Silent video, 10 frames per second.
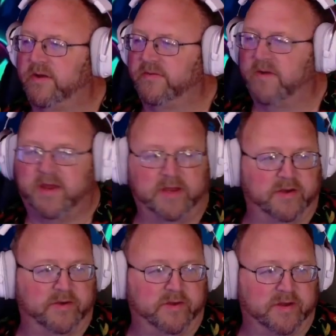because right
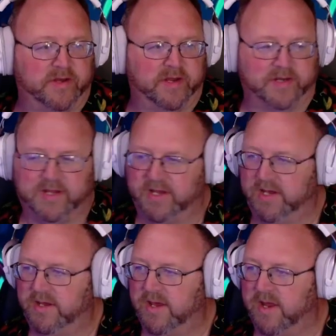here you can hit
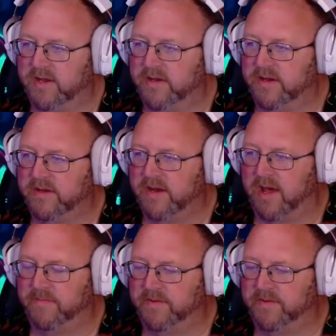key and knob